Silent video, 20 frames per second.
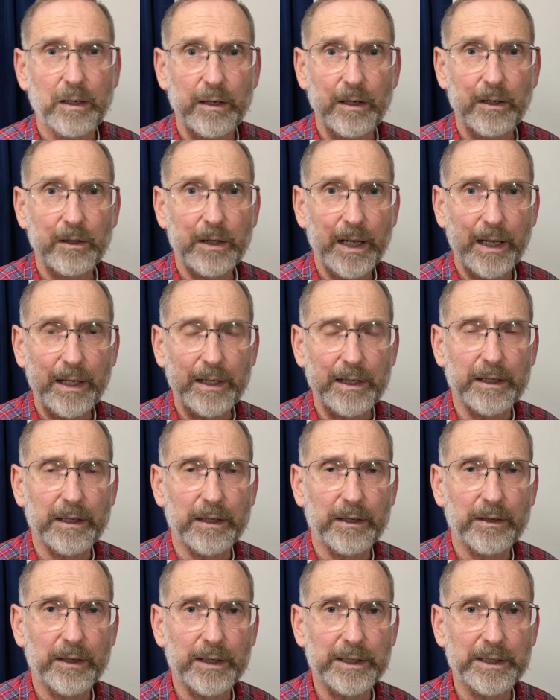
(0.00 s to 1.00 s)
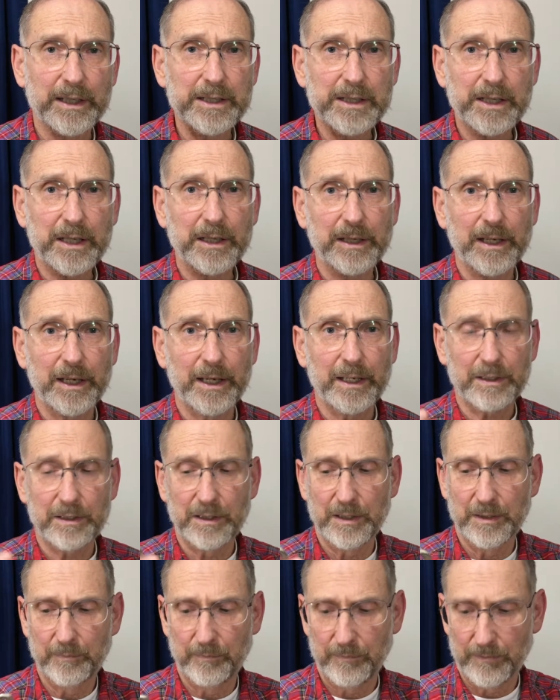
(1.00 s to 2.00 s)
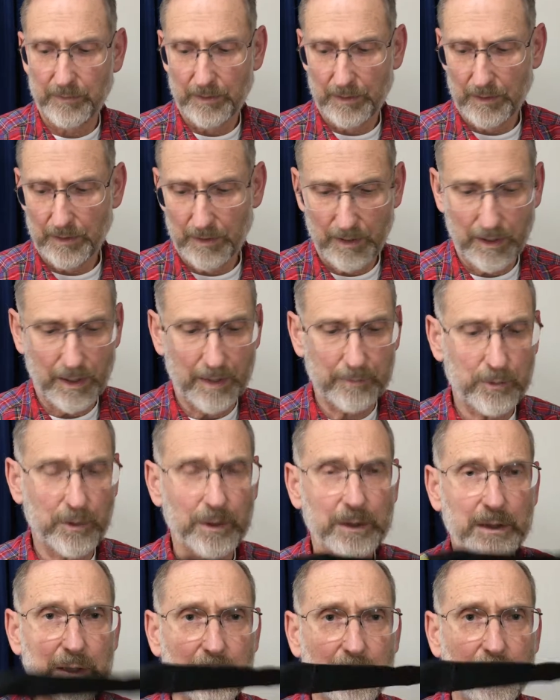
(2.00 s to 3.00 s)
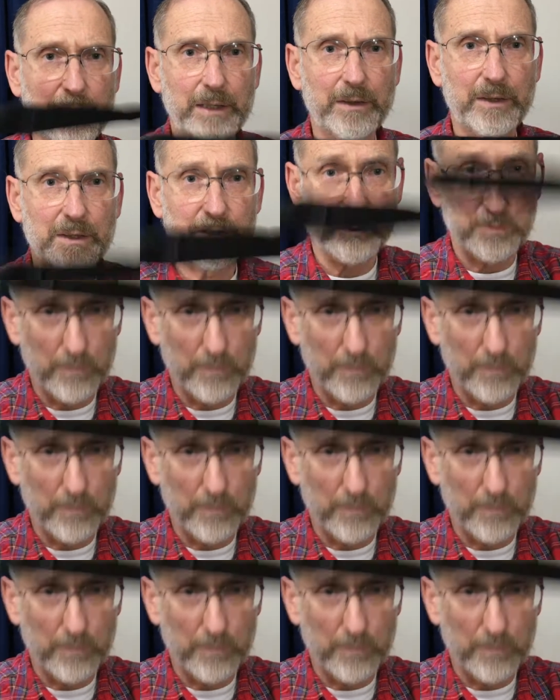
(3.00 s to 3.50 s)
Okay, the disconnect, I'm going to take this